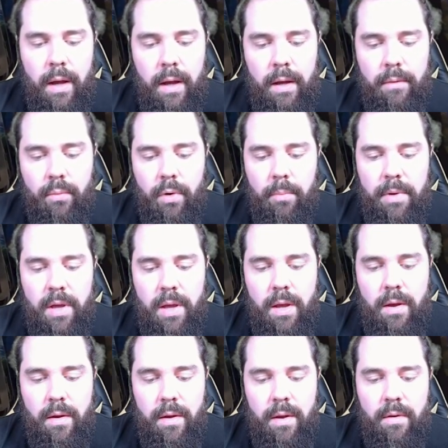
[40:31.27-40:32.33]
Will be
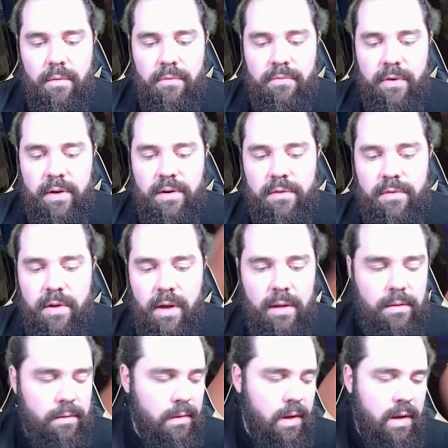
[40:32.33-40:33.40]
fun to see. I
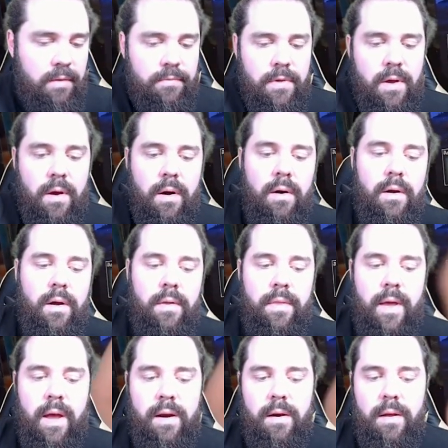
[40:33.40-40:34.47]
love the art on
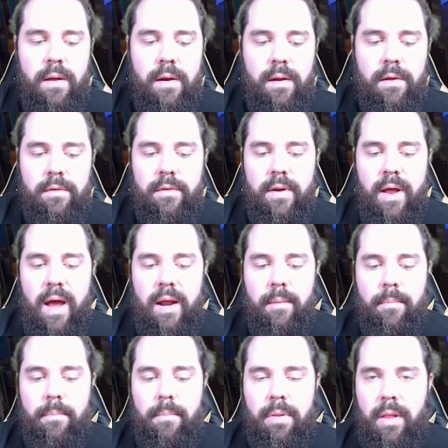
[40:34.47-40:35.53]
that. It is
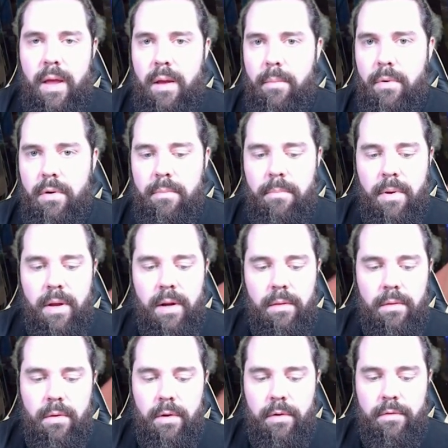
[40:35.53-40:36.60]
not playable, but it
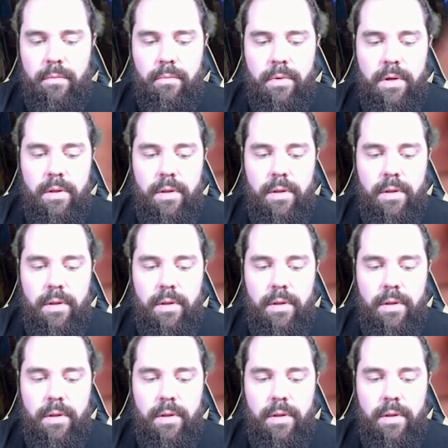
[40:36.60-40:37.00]
looks really,